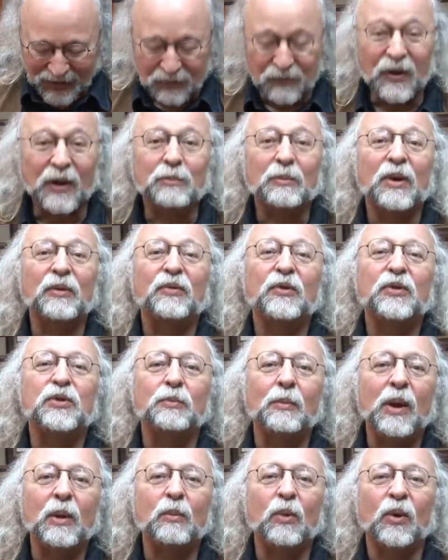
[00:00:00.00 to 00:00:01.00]
In fact, my
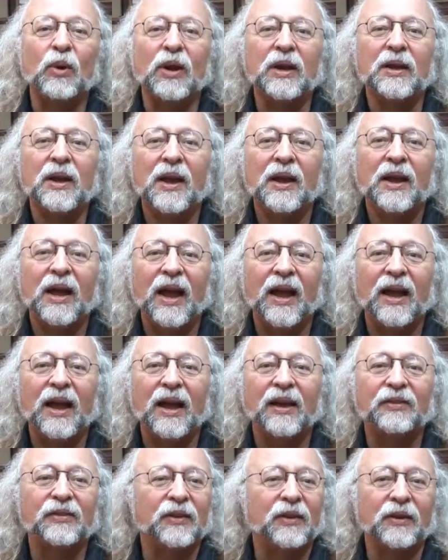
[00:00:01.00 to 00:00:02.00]
first memory
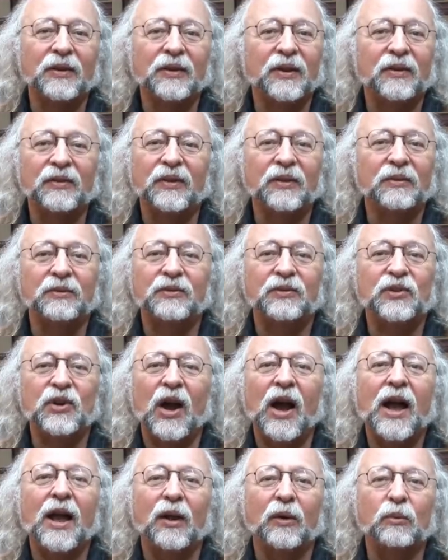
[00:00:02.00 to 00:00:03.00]
as a
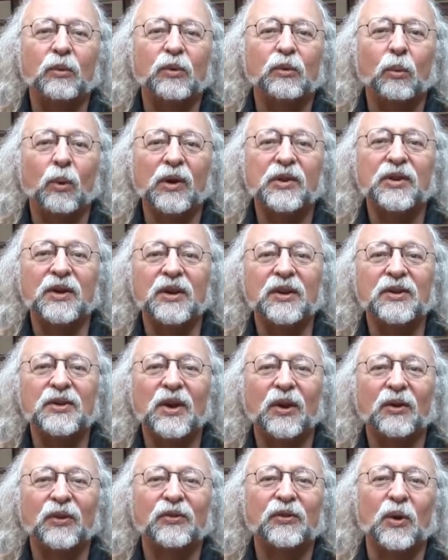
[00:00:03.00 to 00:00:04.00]
child was wanting a
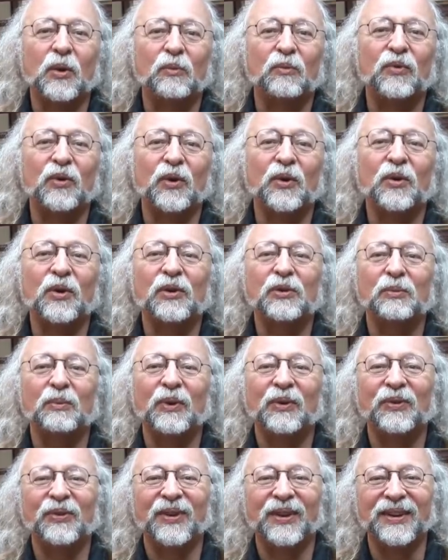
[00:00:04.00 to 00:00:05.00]
telescope for
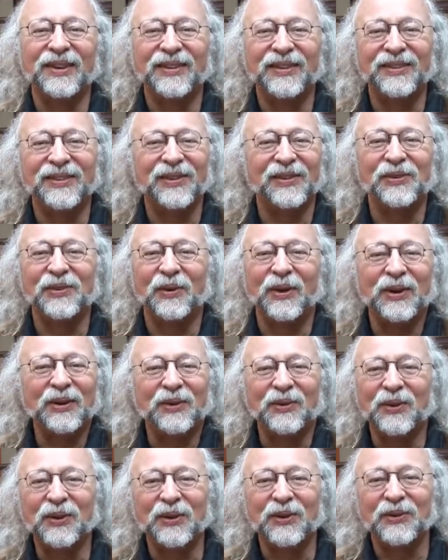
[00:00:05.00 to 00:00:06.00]
Christmas, and just so I
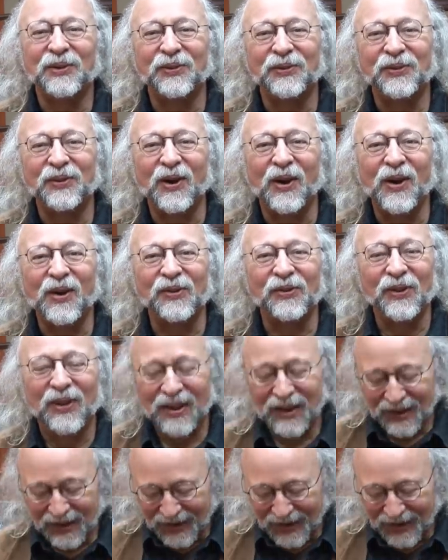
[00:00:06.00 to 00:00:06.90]
could look at the stars.